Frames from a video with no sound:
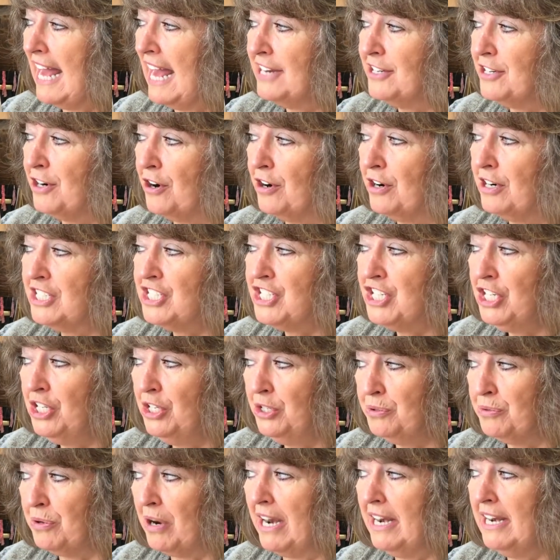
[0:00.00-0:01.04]
and her
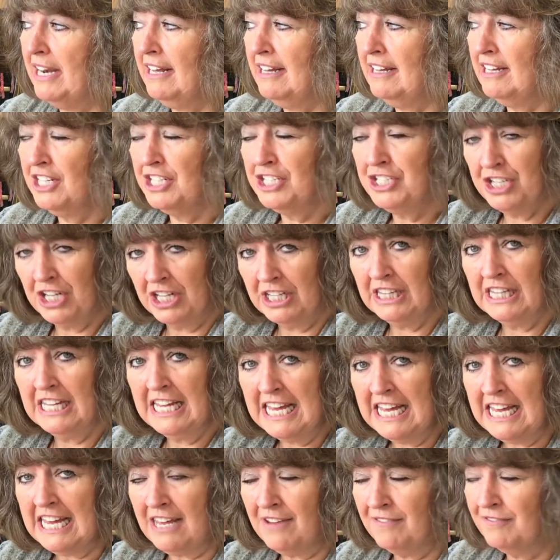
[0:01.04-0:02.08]
children to
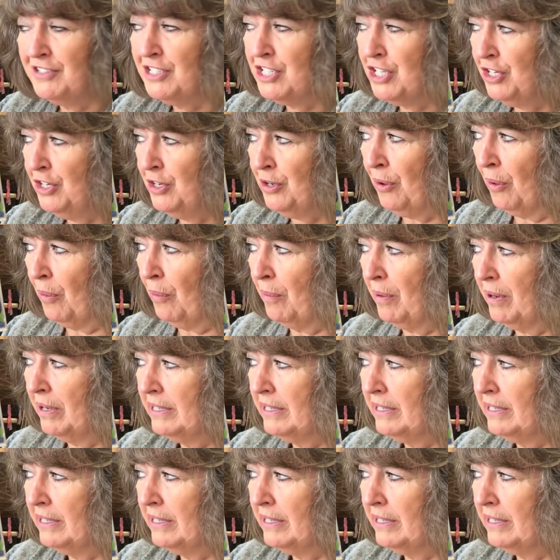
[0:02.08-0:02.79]
leave too.